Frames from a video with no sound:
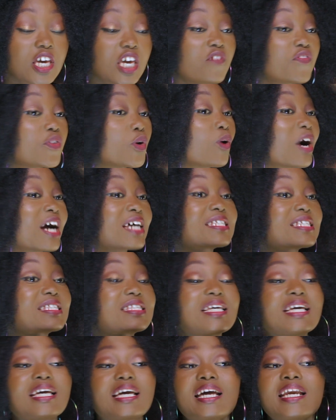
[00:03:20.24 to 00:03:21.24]
If you are
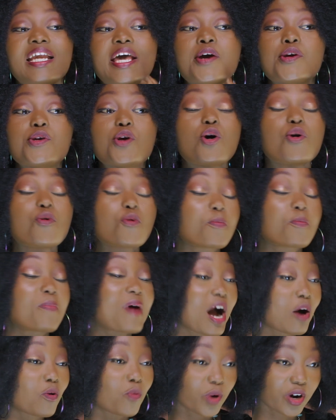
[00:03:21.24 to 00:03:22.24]
singing a
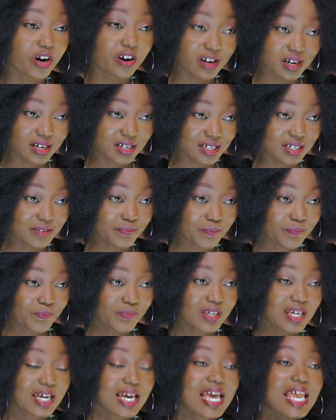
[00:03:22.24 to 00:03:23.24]
Yoruba word,
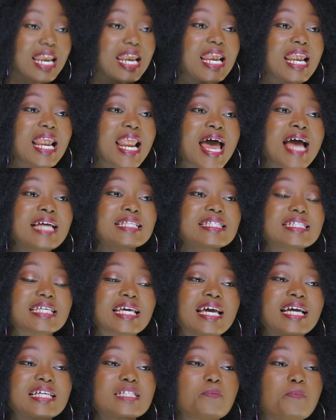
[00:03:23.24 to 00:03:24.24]
let
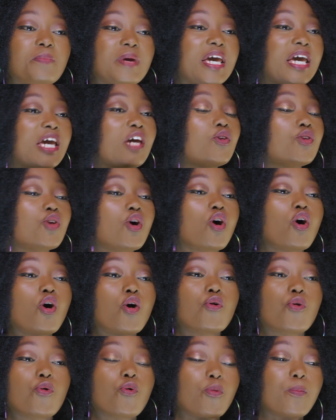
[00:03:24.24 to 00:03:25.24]
it be
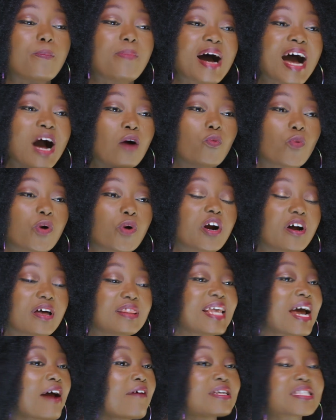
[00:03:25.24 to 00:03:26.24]
Yoruba word.
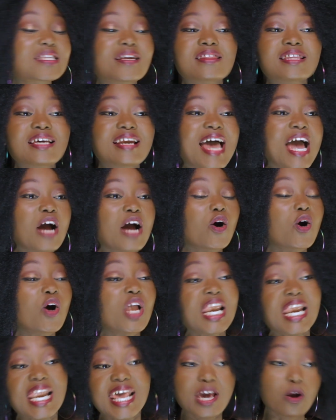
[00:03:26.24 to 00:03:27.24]
There is nothing like
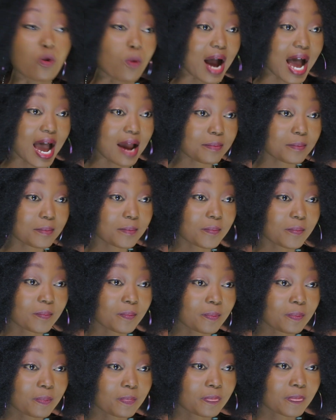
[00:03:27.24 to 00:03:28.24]
Oliwa.
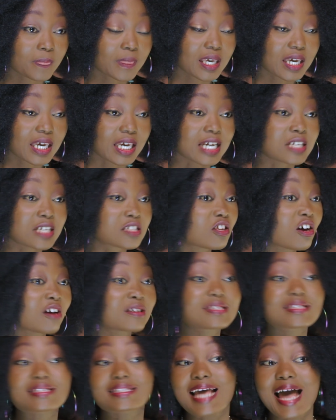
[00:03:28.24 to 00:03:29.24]
It's not
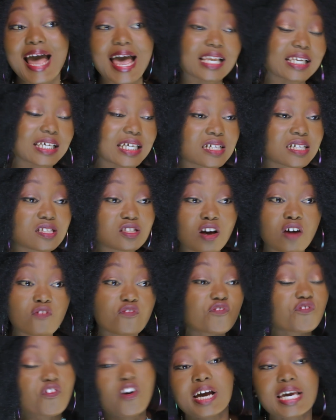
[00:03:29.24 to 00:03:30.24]
style. It's not
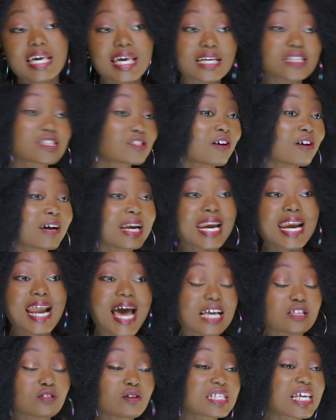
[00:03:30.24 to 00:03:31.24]
funky. It's not
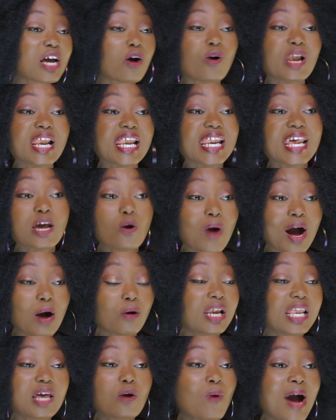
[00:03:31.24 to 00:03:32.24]
nice. Don't say Oliwa.
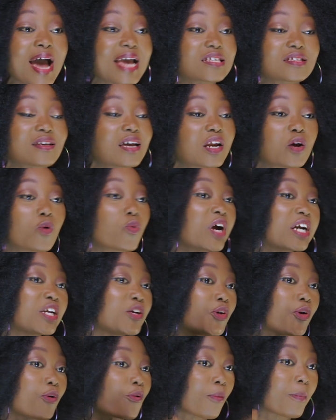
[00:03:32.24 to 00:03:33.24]
Oliwa is not a word
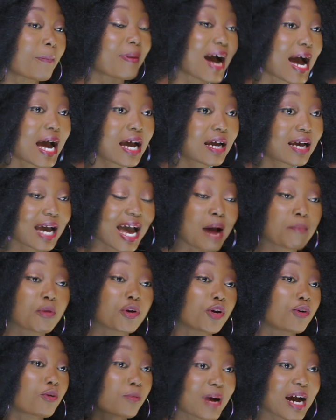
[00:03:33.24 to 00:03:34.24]
in Yoruba. I'm a
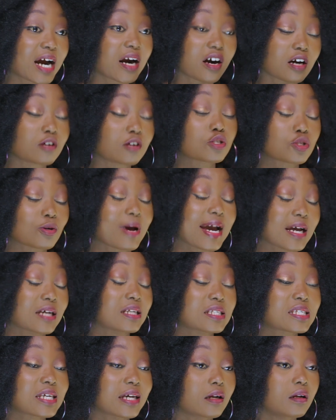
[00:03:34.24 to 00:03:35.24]
Yoruba girl, so I
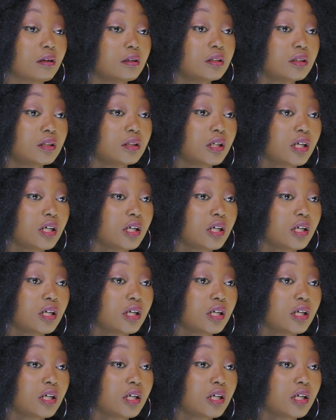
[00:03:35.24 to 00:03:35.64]
can tell.